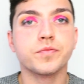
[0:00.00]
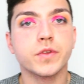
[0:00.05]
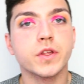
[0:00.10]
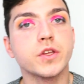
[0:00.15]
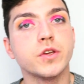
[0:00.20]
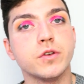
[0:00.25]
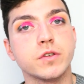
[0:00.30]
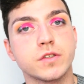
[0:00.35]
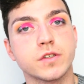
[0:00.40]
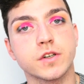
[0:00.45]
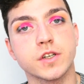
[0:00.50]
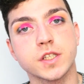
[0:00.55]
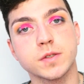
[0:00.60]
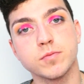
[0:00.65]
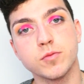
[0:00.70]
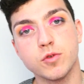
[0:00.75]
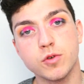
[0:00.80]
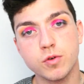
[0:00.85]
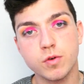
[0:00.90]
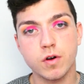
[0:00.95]
Using a
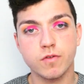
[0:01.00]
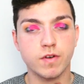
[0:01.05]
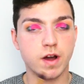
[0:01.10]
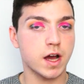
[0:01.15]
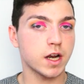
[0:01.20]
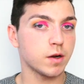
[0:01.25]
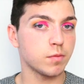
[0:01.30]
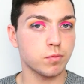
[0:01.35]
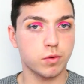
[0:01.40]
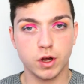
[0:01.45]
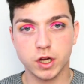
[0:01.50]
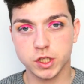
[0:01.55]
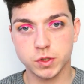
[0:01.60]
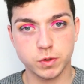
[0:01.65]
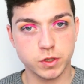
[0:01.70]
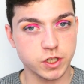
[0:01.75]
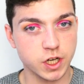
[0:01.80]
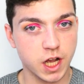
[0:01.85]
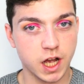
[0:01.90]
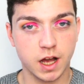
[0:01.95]
small random brush
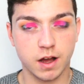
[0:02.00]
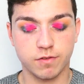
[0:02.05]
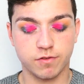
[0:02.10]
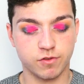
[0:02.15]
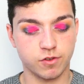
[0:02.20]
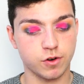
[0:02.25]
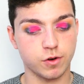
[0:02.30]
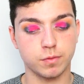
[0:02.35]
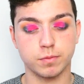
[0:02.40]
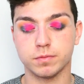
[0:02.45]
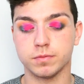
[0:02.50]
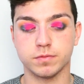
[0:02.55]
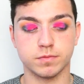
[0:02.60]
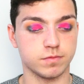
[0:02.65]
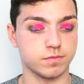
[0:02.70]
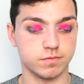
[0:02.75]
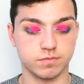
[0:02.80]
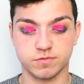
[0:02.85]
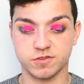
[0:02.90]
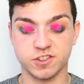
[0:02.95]
which I have
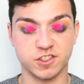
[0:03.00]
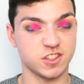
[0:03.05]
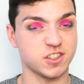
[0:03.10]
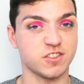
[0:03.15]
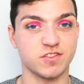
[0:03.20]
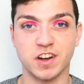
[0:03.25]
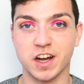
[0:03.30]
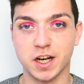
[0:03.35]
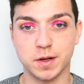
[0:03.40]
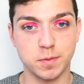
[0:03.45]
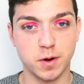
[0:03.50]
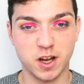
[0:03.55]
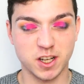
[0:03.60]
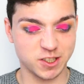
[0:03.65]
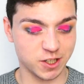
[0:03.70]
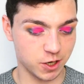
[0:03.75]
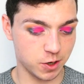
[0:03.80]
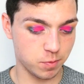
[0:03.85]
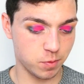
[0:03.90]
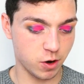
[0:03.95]
from just a random
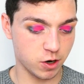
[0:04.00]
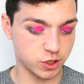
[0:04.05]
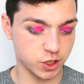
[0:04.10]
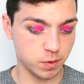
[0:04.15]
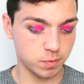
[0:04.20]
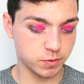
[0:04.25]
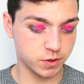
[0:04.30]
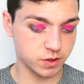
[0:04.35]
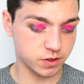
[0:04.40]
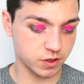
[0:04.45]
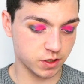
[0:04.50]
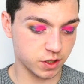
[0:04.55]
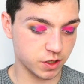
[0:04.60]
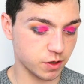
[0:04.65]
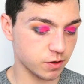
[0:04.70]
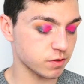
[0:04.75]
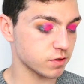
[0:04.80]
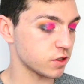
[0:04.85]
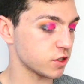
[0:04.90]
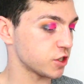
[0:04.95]
eyeshadow brush, I'm just going to
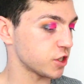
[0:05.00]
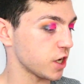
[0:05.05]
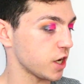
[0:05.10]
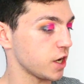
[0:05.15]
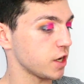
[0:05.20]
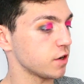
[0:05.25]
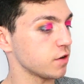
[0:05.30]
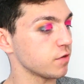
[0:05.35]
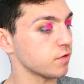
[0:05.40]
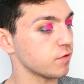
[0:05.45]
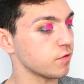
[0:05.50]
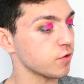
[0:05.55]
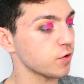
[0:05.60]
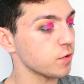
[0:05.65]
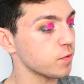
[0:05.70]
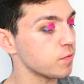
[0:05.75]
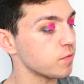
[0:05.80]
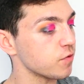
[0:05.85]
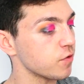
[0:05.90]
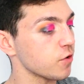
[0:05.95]
use the shade
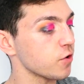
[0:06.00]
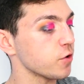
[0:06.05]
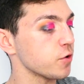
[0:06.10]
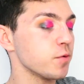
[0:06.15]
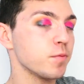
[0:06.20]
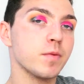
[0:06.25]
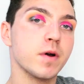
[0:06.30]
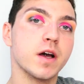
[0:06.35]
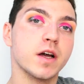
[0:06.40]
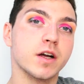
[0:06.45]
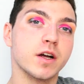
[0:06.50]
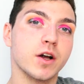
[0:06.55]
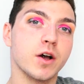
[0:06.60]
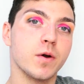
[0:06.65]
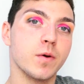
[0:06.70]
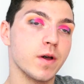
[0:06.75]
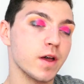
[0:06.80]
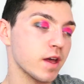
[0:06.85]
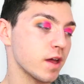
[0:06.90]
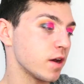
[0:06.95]
Vroom Vroom and
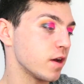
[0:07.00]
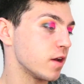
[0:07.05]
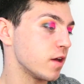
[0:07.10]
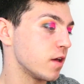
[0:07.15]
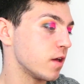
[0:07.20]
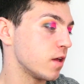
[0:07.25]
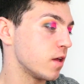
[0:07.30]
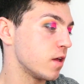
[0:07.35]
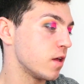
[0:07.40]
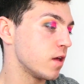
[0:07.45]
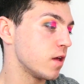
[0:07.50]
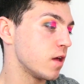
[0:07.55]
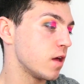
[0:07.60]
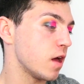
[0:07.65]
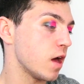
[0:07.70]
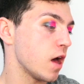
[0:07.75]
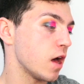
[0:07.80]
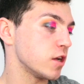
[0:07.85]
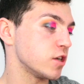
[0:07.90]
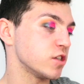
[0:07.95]
go in
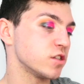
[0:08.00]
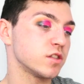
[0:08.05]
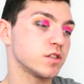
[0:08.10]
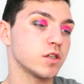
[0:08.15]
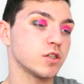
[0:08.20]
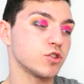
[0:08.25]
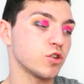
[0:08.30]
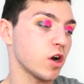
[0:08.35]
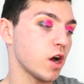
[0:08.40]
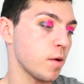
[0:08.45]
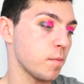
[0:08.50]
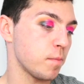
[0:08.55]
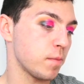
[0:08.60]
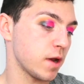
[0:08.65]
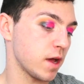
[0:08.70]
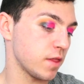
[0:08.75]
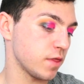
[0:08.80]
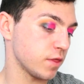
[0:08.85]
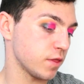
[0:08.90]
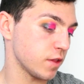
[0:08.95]
just to try and
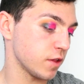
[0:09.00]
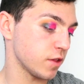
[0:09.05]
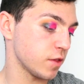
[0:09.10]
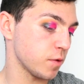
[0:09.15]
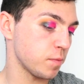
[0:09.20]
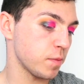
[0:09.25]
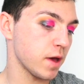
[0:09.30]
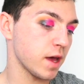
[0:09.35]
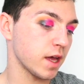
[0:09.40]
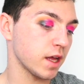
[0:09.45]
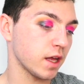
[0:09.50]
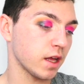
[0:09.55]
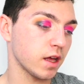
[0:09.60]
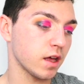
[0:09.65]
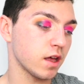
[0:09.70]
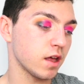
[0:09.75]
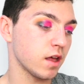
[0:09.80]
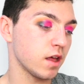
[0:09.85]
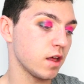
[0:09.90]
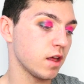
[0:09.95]
blend the pink
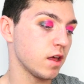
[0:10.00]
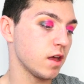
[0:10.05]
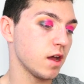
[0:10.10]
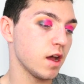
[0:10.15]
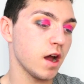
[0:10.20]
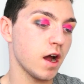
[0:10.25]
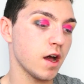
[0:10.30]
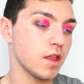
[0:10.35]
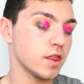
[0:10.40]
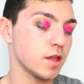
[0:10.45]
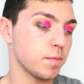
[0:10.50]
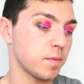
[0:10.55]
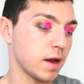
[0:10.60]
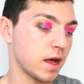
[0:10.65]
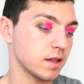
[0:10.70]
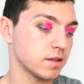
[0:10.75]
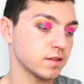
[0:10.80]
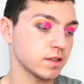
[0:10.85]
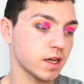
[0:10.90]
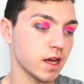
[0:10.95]
and the
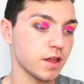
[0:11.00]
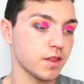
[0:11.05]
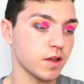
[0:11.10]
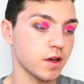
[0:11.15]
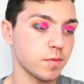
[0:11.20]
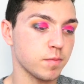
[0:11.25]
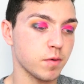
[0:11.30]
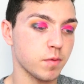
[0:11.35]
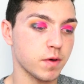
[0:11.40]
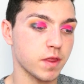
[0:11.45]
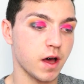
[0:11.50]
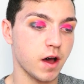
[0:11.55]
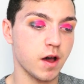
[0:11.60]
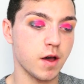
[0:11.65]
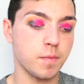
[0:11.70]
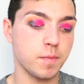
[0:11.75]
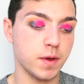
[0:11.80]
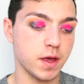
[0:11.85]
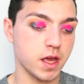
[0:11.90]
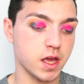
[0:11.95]
black together, but without
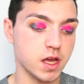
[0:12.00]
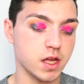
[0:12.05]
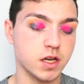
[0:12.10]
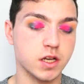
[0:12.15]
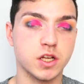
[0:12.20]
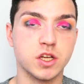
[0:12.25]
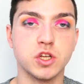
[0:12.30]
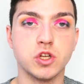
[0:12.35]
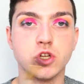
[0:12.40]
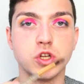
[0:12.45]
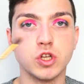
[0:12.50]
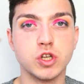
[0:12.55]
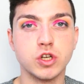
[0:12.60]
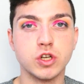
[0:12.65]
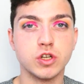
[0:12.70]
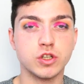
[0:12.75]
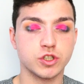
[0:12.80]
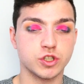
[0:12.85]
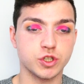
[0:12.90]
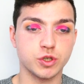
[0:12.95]
it being
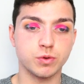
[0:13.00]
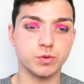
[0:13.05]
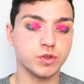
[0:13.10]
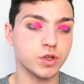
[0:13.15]
too